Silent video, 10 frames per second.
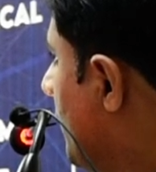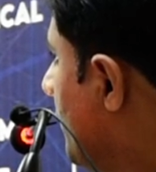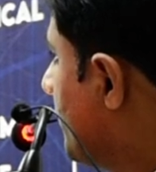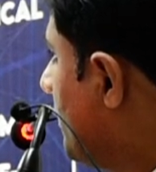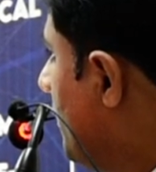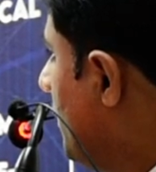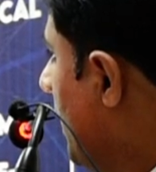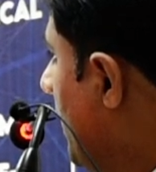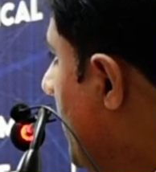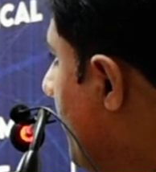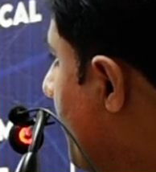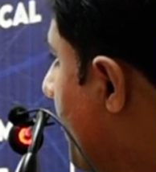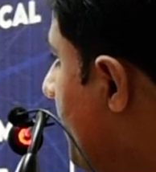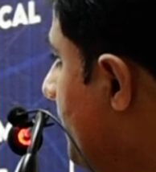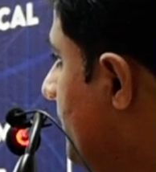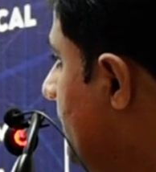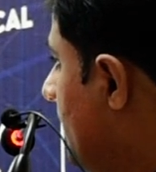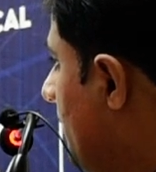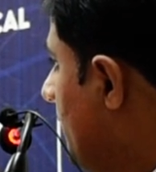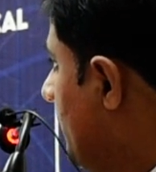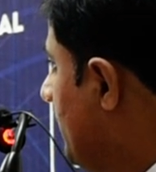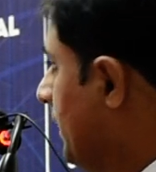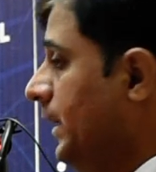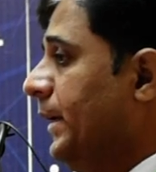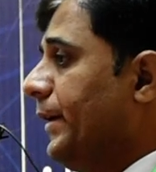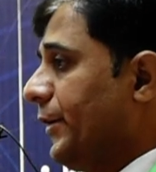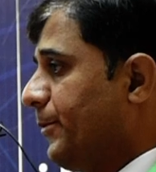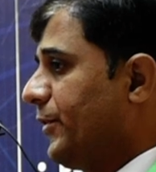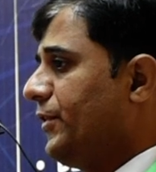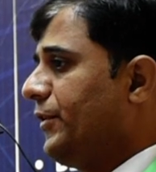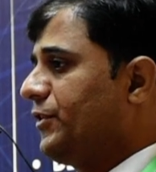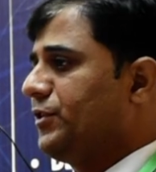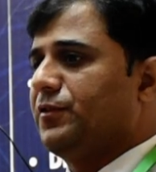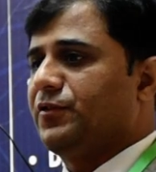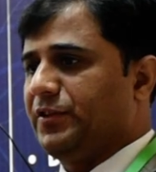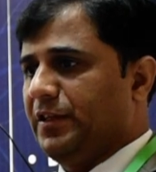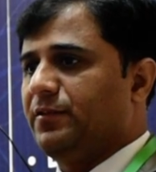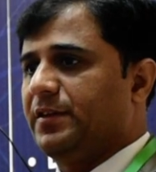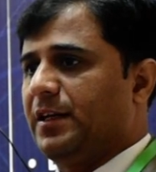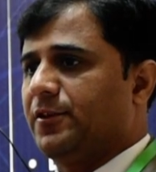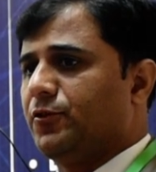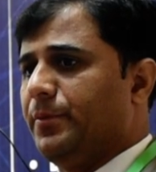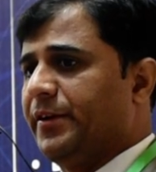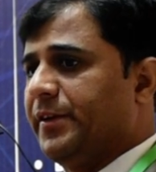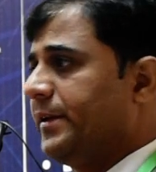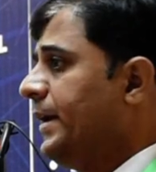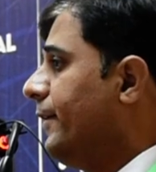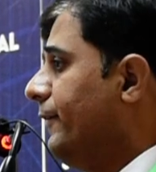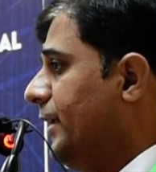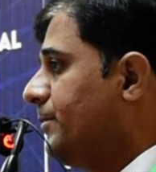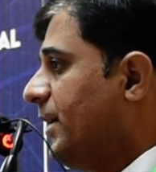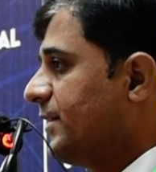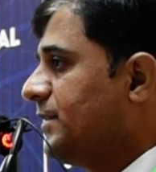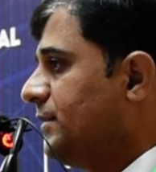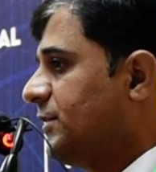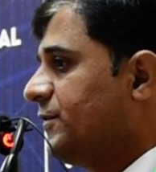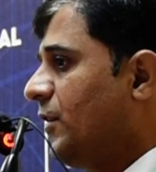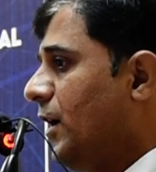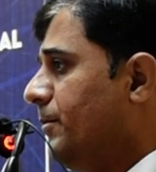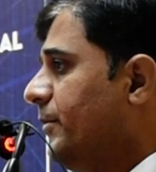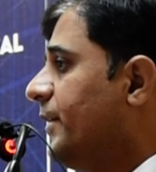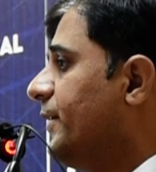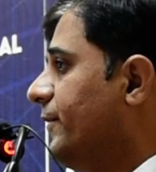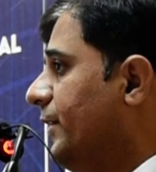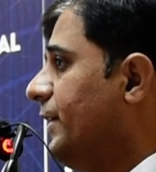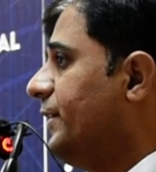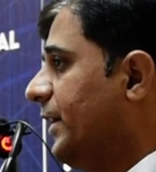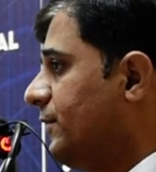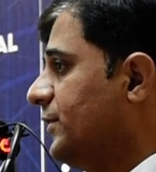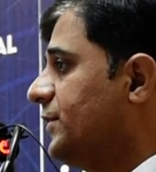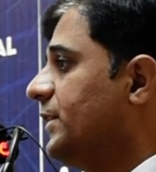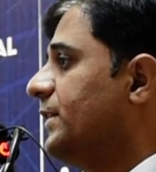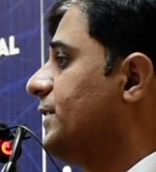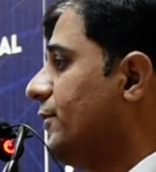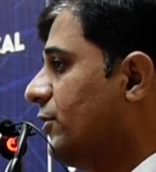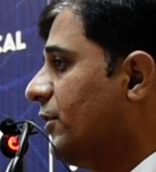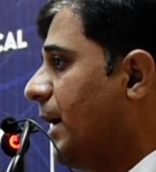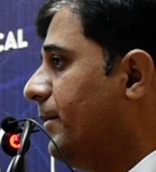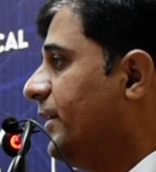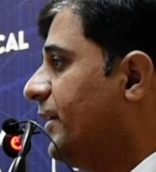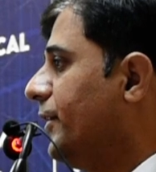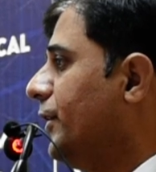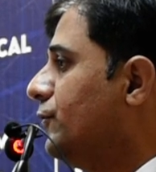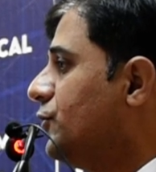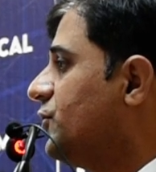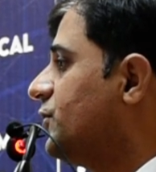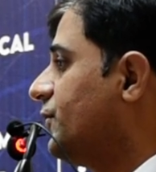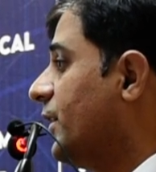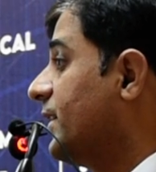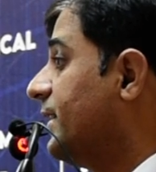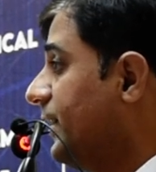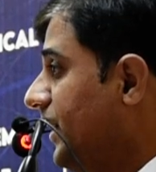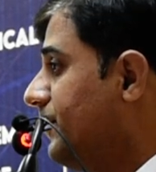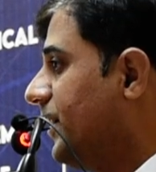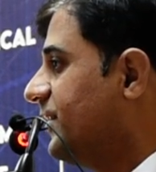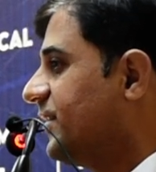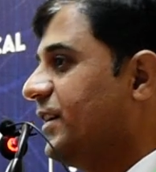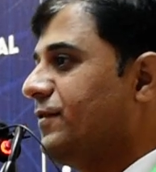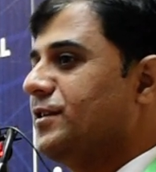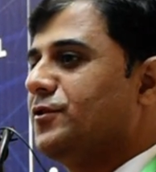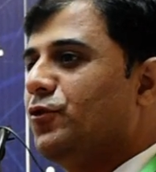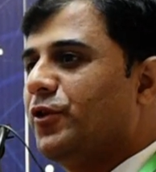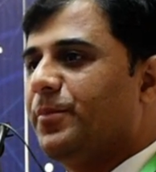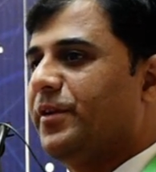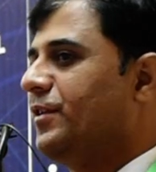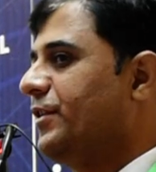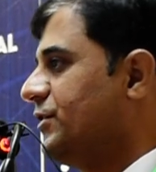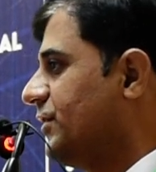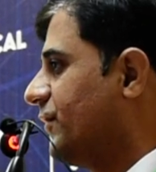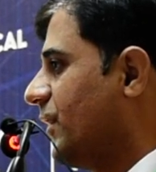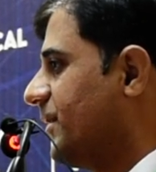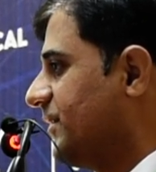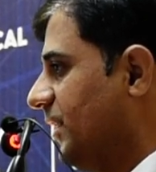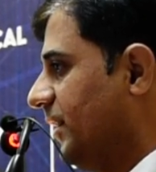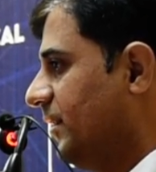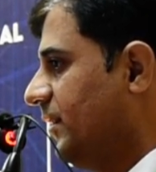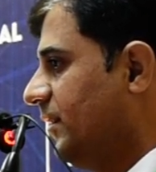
So, representation of Sindh was also matter. When Pakistan was formed, there was a central cabinet in which for 3 months there was no representation from the Sindh.